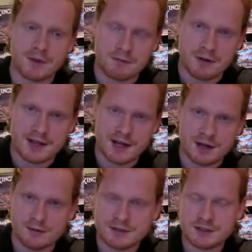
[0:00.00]
I've got the
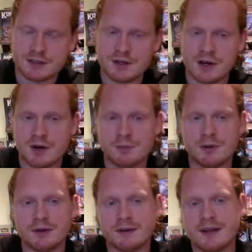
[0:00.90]
elves on the go,
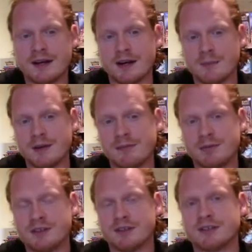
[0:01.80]
but they are being
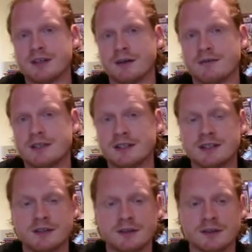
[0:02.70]
produced out of
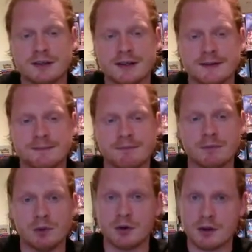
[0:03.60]
Citadel.
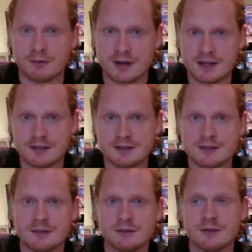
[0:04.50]
Lord of the
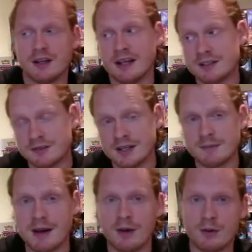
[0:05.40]
Rings,
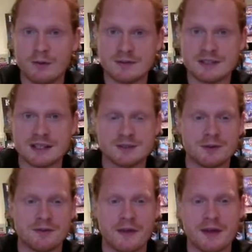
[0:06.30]
Galadrim elves, and that
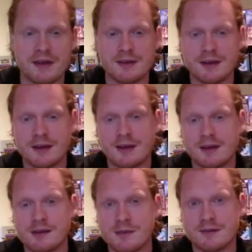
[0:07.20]
sort of thing.
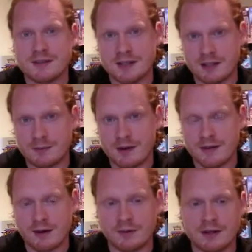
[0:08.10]
You may have seen a little bit of
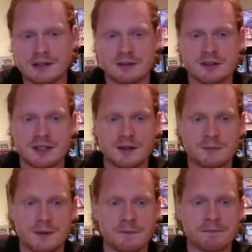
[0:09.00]
that already on the
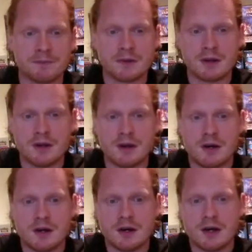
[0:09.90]
channel, but
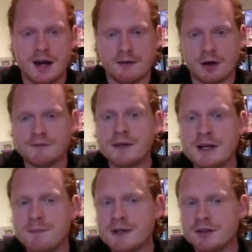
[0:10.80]
I've gone for
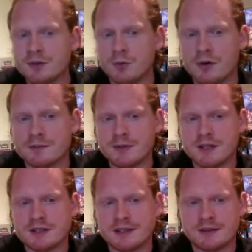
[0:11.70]
the Abyssal Dwarfs
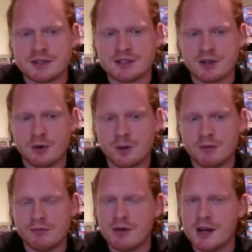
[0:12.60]
because they're just so
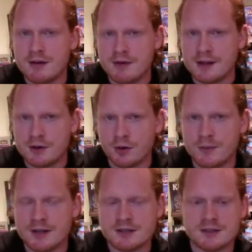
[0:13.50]
many really cool
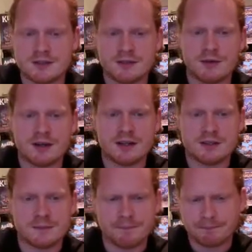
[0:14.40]
miniatures in the range.